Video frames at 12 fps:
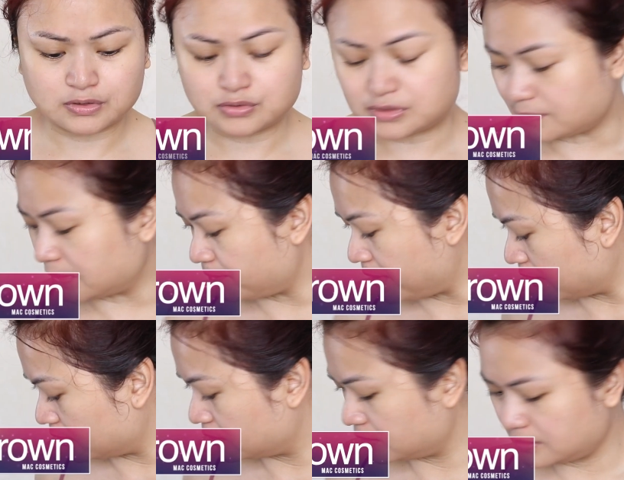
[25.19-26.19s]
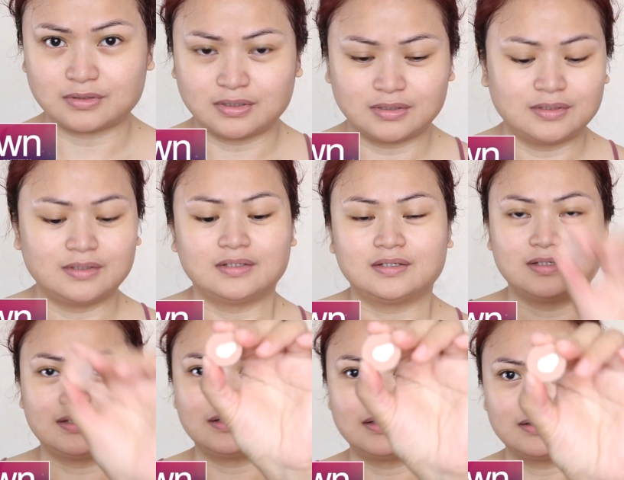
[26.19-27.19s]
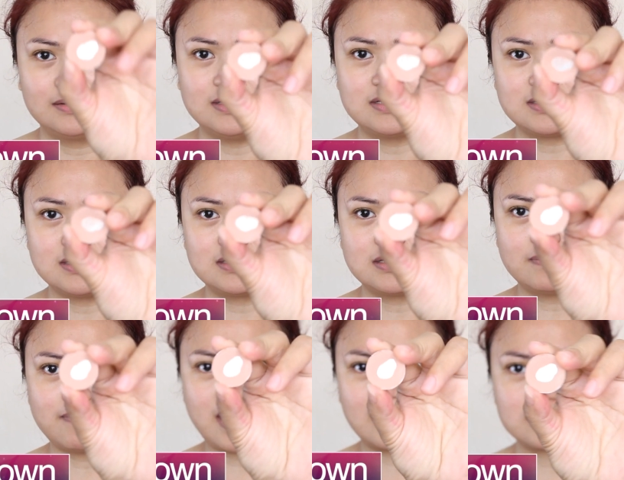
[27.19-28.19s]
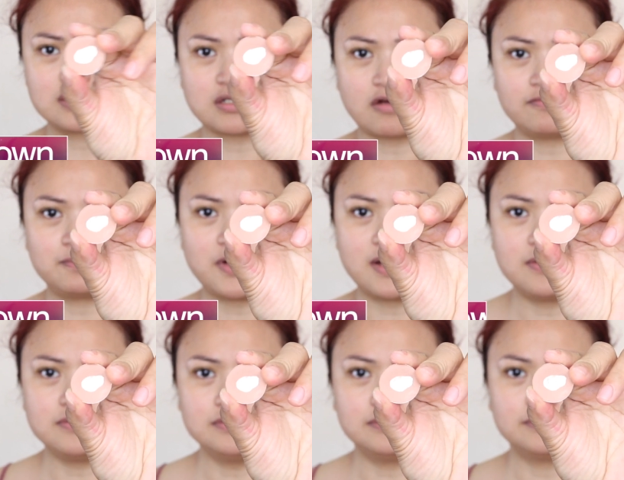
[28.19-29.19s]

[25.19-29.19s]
going to be using my MAC. This is the MAC Soft Brown,